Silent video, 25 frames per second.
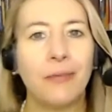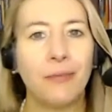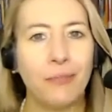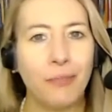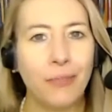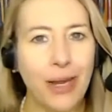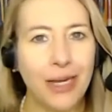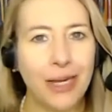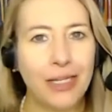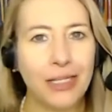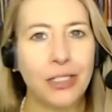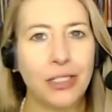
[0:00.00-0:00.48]

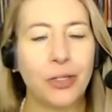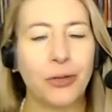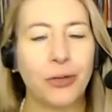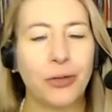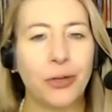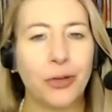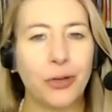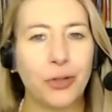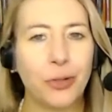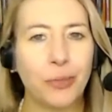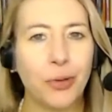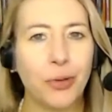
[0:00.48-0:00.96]
based on
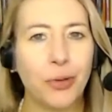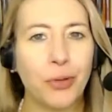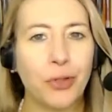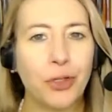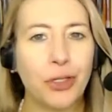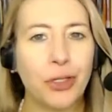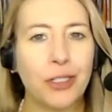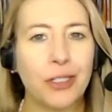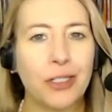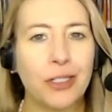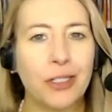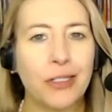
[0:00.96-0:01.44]
those
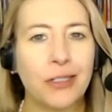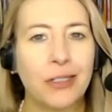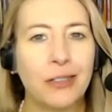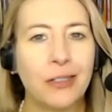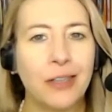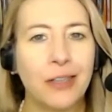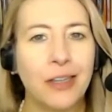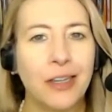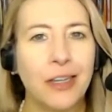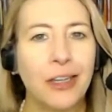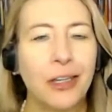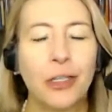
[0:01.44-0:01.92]
emotions.
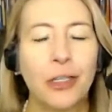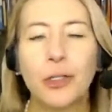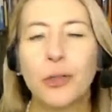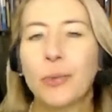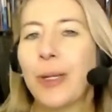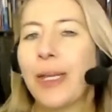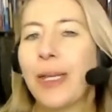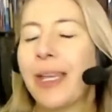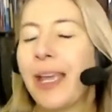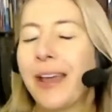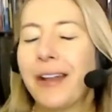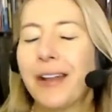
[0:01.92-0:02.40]
Because
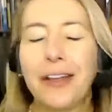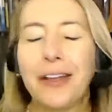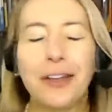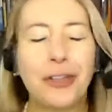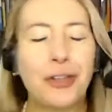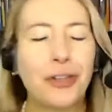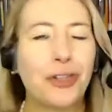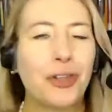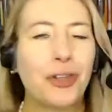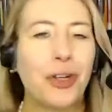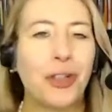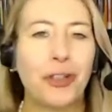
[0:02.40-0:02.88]
we cannot
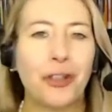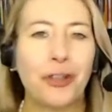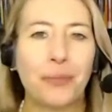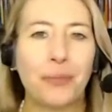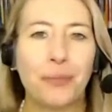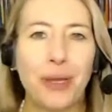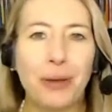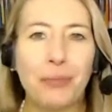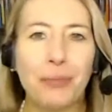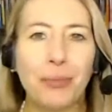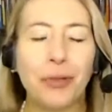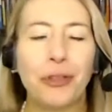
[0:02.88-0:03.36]
control other
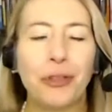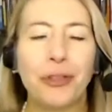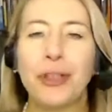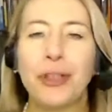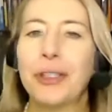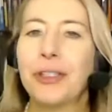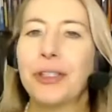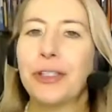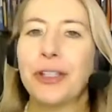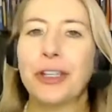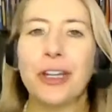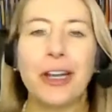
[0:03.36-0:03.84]
people.
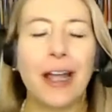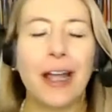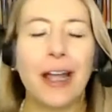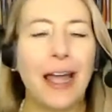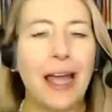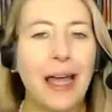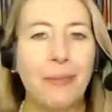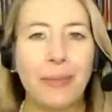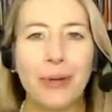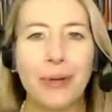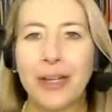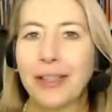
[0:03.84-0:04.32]
Things are going to
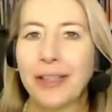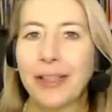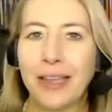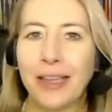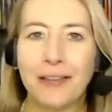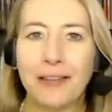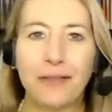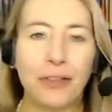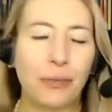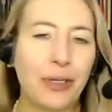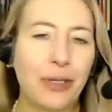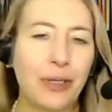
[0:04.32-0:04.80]
happen in
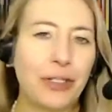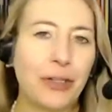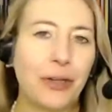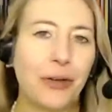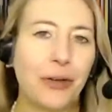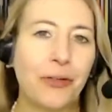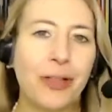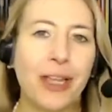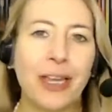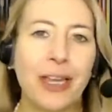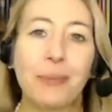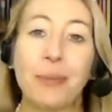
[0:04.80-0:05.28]
life that we
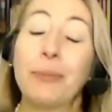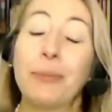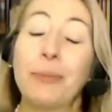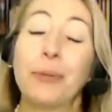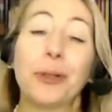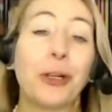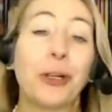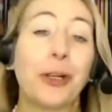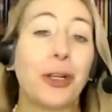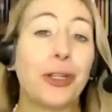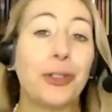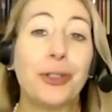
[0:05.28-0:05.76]
don't like.
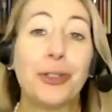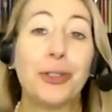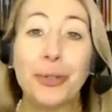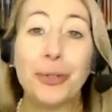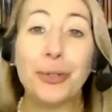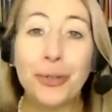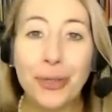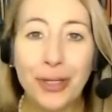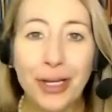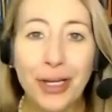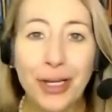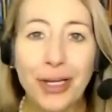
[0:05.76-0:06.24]
People are going to
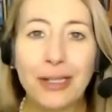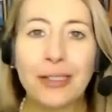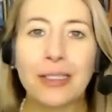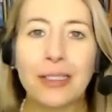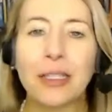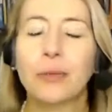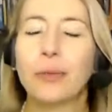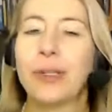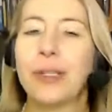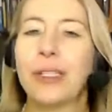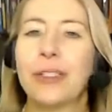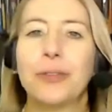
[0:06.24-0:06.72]
do things
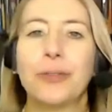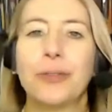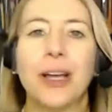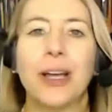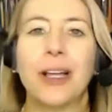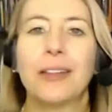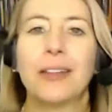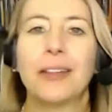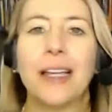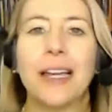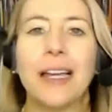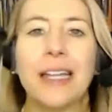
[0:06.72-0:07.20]
that we do
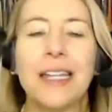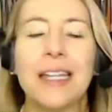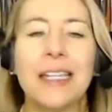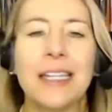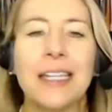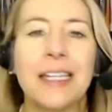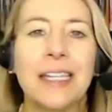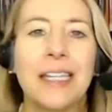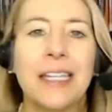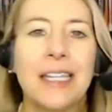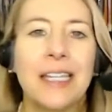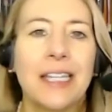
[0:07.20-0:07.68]
not like.
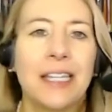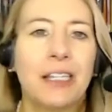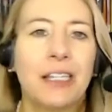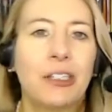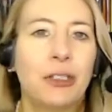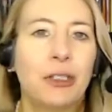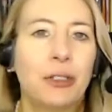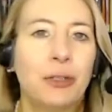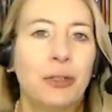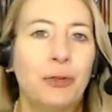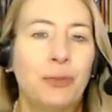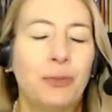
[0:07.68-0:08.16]

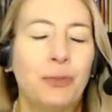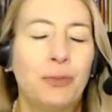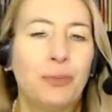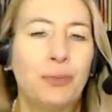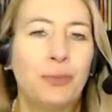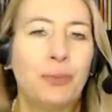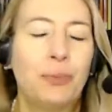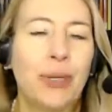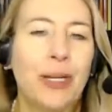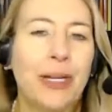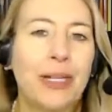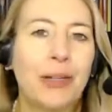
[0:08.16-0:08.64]

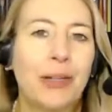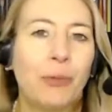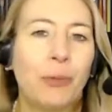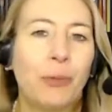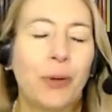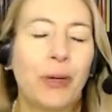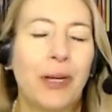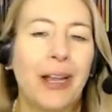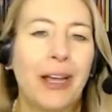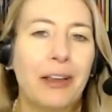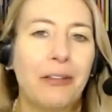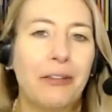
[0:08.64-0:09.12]
But
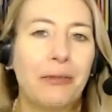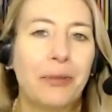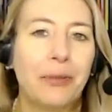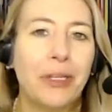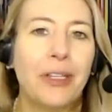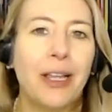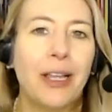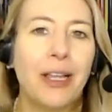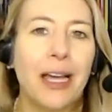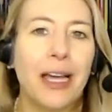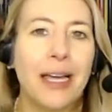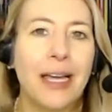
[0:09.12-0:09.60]
when I
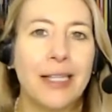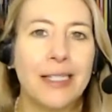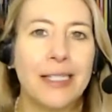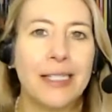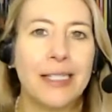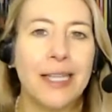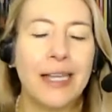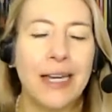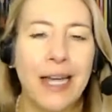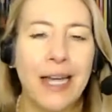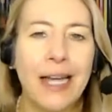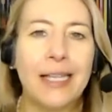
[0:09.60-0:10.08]
realize
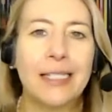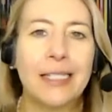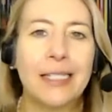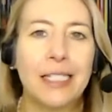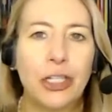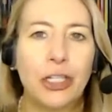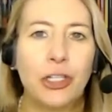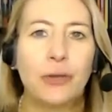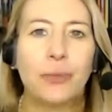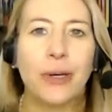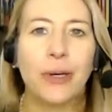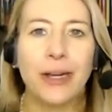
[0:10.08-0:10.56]
that as a
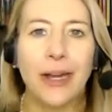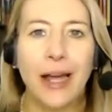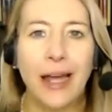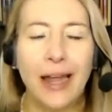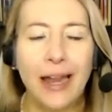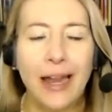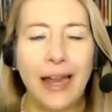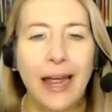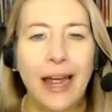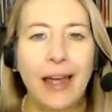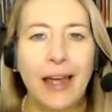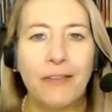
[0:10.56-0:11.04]
human,
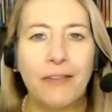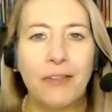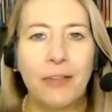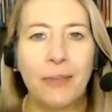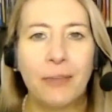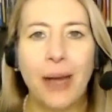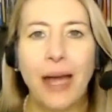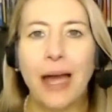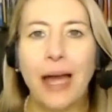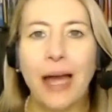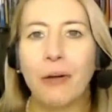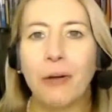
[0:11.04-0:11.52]
I have the
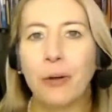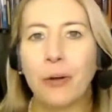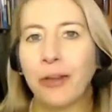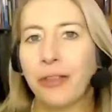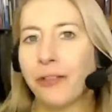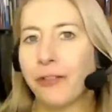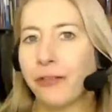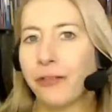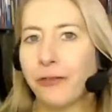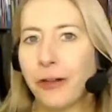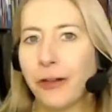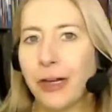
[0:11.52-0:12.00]
power and
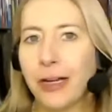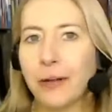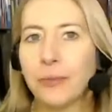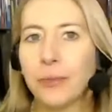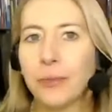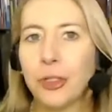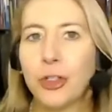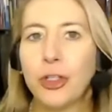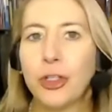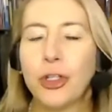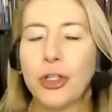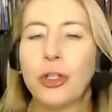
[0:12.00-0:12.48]
the freedom
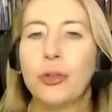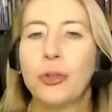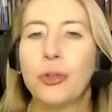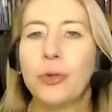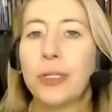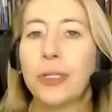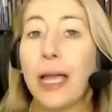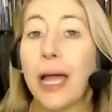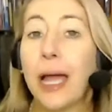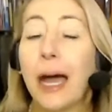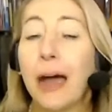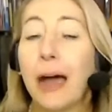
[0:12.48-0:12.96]
to
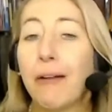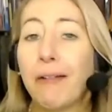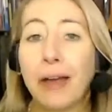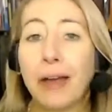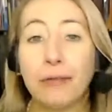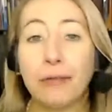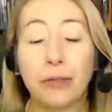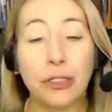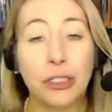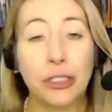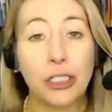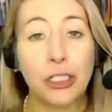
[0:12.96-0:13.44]
choose how I
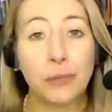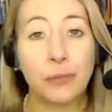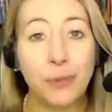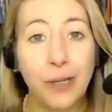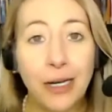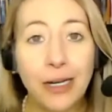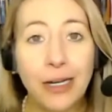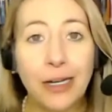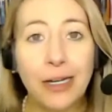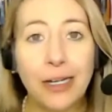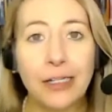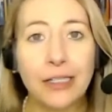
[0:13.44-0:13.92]

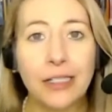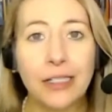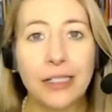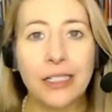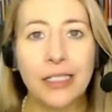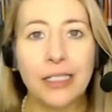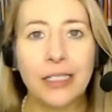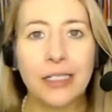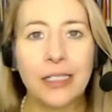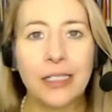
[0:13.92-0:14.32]
respond